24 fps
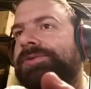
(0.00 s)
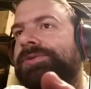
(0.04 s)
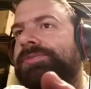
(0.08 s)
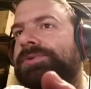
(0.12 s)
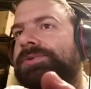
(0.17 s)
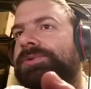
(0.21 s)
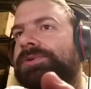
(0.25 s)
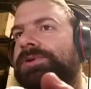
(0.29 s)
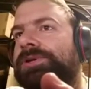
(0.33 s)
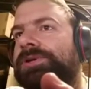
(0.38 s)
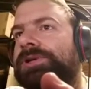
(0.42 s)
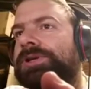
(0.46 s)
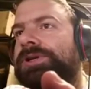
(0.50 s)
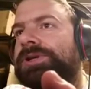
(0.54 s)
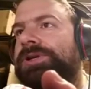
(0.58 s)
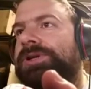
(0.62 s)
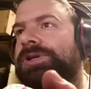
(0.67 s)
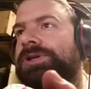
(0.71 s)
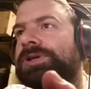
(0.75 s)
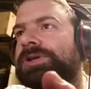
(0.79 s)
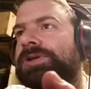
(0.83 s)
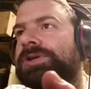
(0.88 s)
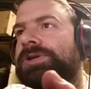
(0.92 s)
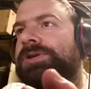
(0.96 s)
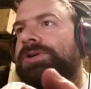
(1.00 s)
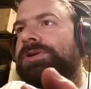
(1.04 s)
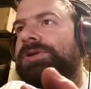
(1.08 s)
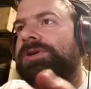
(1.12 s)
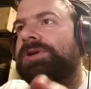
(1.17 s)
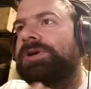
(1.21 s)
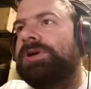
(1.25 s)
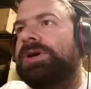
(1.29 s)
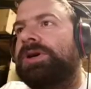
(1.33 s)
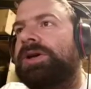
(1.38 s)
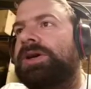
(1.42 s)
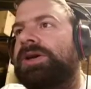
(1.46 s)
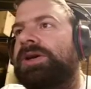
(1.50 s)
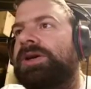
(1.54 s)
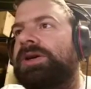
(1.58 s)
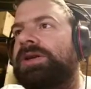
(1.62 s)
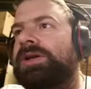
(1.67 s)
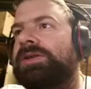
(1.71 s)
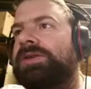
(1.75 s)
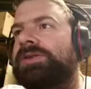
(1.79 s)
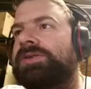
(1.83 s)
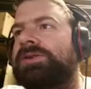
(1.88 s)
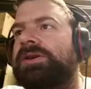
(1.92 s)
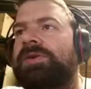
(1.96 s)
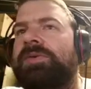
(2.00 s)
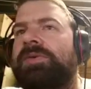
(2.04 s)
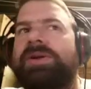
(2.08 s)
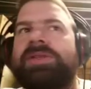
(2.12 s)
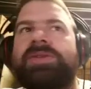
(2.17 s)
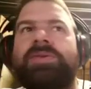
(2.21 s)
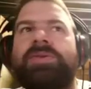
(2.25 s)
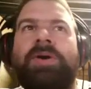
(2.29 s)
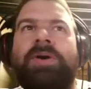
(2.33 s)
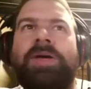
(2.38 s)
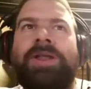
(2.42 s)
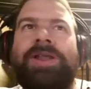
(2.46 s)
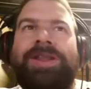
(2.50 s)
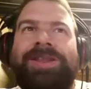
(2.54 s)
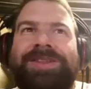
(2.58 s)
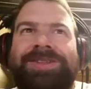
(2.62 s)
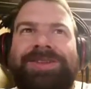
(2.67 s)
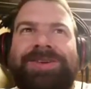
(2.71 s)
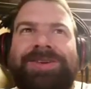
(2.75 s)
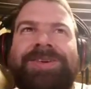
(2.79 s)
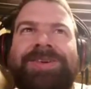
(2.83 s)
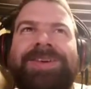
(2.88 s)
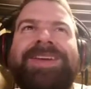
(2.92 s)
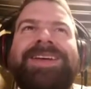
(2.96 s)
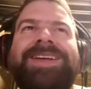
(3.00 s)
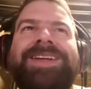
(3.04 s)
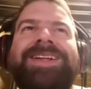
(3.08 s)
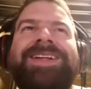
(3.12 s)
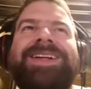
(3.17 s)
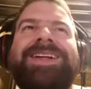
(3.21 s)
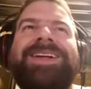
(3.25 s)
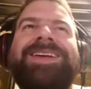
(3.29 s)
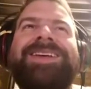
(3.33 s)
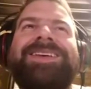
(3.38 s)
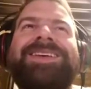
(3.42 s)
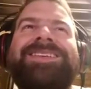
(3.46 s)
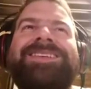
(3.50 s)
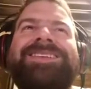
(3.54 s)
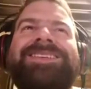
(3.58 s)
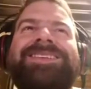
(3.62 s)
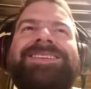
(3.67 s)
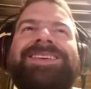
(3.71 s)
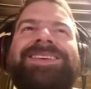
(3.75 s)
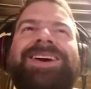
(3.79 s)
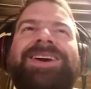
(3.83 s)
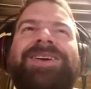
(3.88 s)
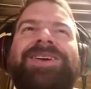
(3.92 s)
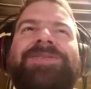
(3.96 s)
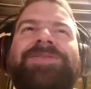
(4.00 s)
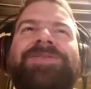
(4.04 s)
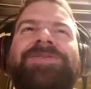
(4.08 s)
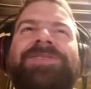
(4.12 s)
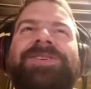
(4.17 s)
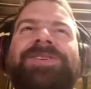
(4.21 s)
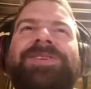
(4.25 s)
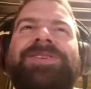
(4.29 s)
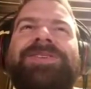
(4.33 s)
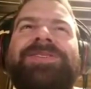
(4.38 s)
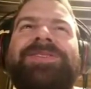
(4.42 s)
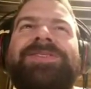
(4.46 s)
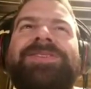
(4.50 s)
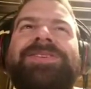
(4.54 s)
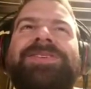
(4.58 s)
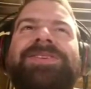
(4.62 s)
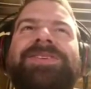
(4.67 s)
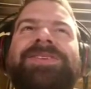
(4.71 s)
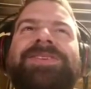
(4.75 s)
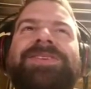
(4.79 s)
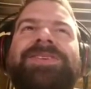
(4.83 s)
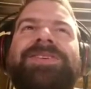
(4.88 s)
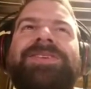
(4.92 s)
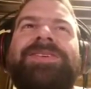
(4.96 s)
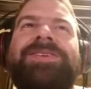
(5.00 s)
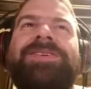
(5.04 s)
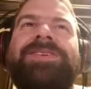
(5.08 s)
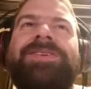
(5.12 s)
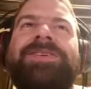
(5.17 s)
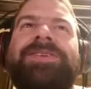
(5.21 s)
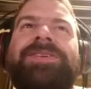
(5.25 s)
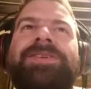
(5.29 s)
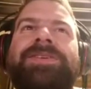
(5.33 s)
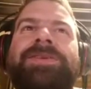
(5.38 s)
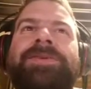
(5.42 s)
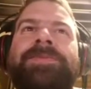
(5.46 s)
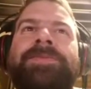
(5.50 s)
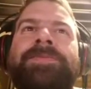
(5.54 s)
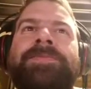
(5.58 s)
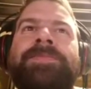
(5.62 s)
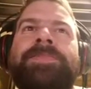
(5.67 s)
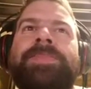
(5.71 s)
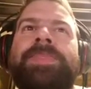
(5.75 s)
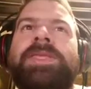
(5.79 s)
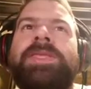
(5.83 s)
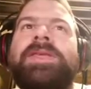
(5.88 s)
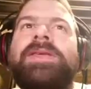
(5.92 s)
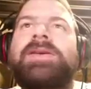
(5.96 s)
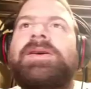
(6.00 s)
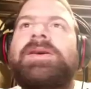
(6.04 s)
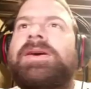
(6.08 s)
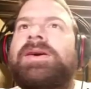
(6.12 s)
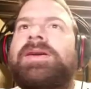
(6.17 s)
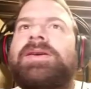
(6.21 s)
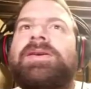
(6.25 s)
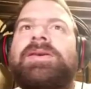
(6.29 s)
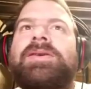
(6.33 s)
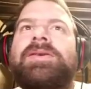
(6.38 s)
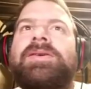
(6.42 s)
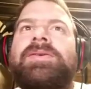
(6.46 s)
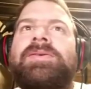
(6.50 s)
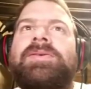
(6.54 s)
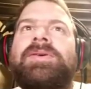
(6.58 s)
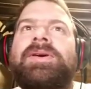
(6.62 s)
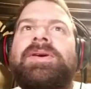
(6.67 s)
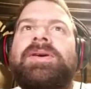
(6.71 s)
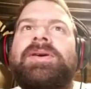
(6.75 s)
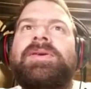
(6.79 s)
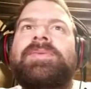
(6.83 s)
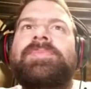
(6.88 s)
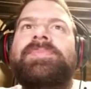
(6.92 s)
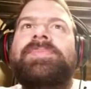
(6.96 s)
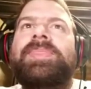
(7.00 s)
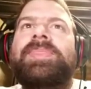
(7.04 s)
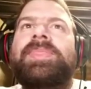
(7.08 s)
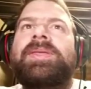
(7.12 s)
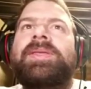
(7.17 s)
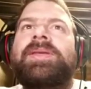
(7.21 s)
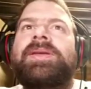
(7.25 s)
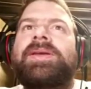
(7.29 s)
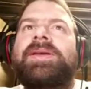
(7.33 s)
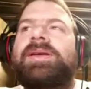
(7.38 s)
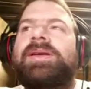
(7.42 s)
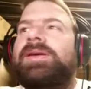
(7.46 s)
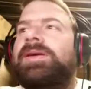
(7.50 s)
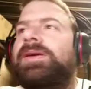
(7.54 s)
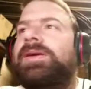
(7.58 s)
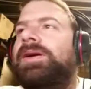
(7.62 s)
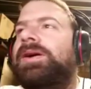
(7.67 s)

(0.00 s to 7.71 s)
Does that do? It's a one-way operation. Oh boy. So what you want to do is save first.